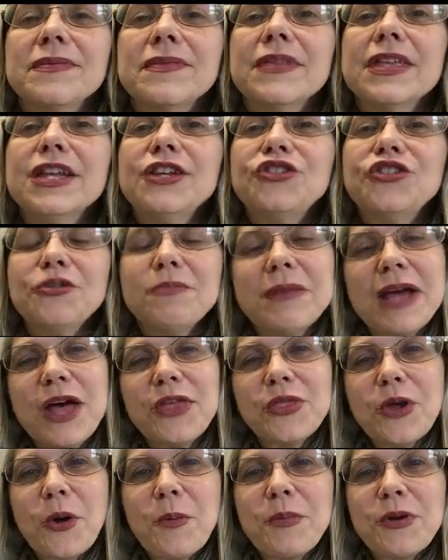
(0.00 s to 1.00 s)
Is your
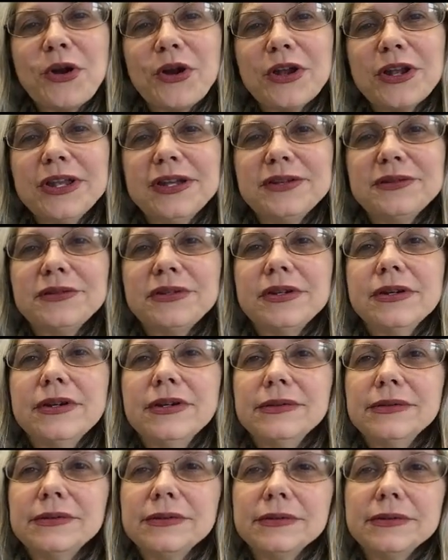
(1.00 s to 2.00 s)
mouth open or closed?
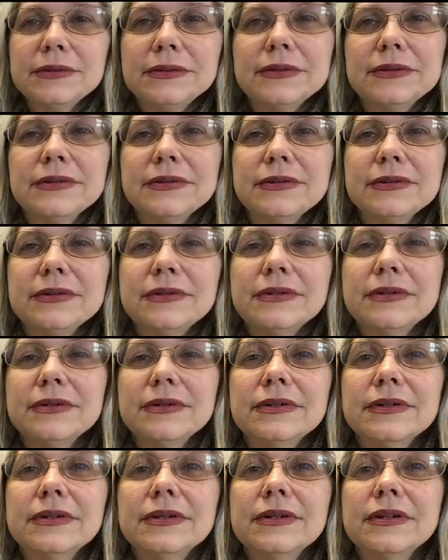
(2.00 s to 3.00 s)

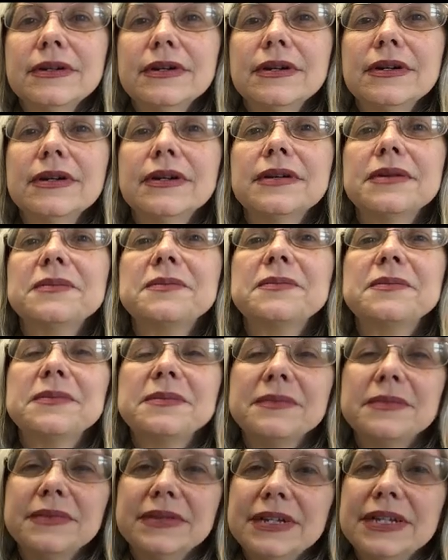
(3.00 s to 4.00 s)
R.
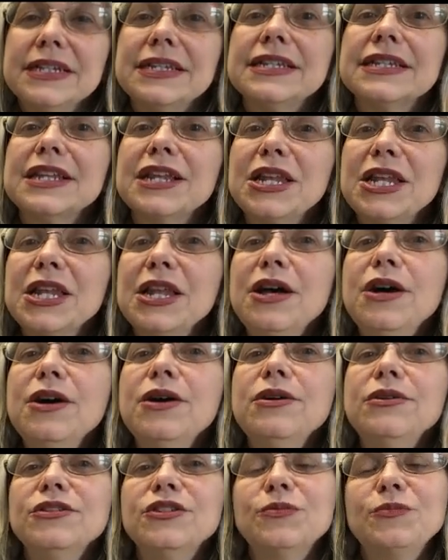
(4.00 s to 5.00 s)
It's
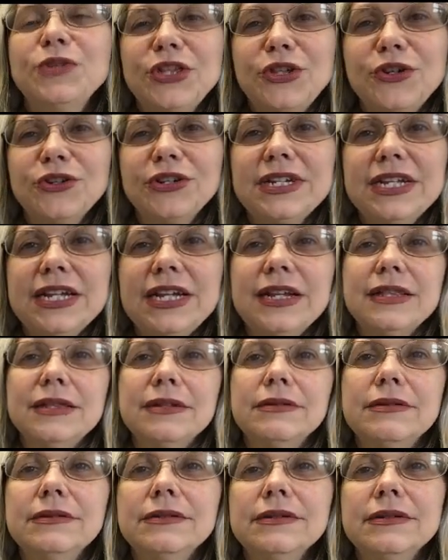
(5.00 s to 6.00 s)
closed with your teeth.
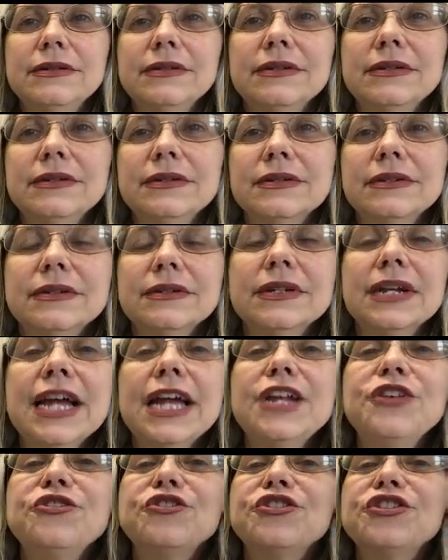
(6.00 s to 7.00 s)
R.
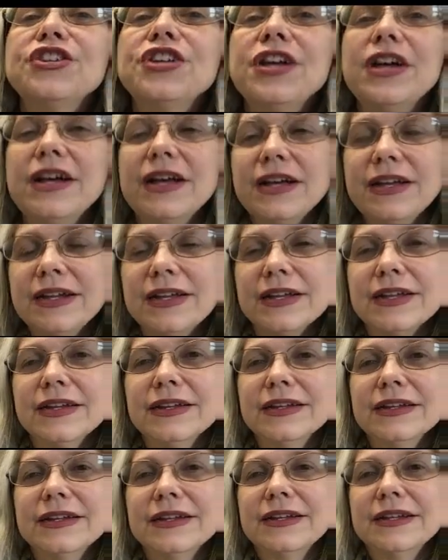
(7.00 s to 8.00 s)
And your tongue.
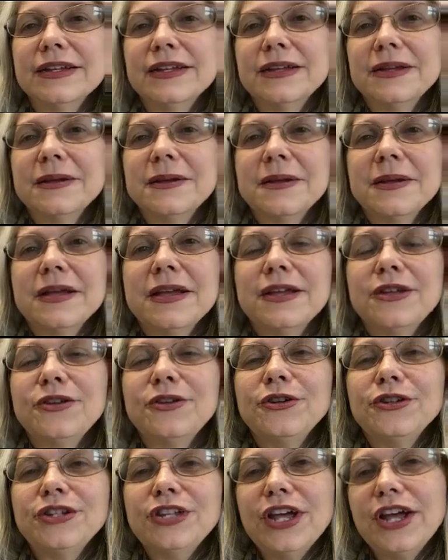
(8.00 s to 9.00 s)

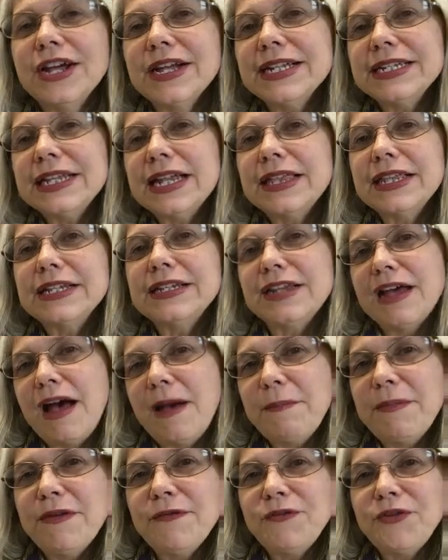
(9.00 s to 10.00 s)
Your tongue is at the
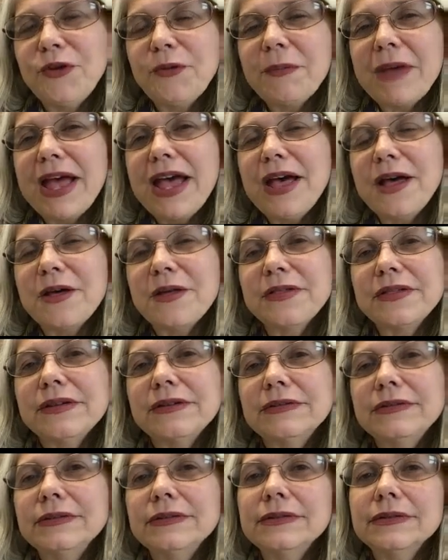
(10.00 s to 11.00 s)
top of your mouth.
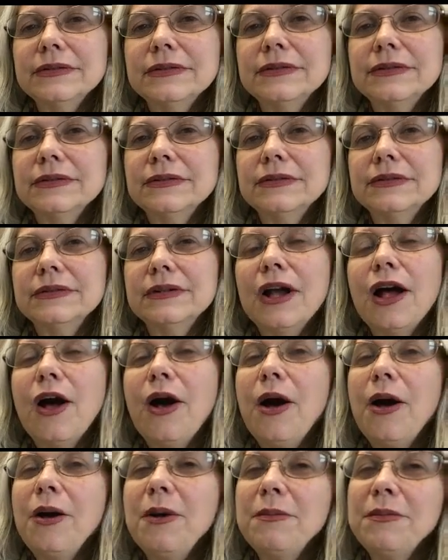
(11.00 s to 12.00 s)
R.
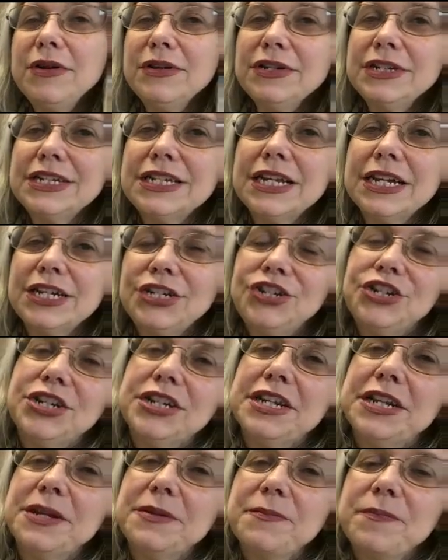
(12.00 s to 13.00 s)
Almost touching
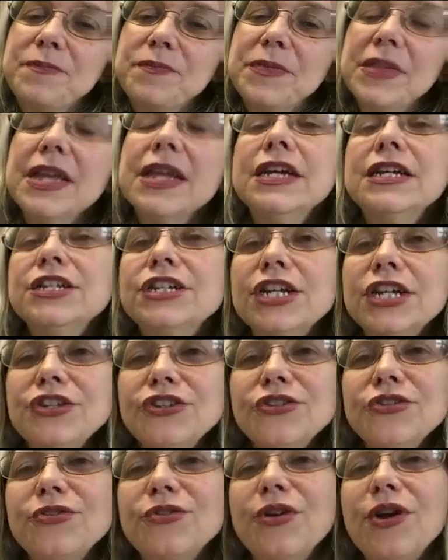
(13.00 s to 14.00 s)
it. Touch
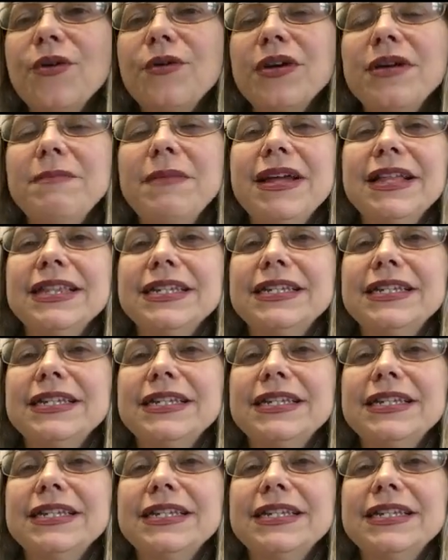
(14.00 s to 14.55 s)
your throat and make the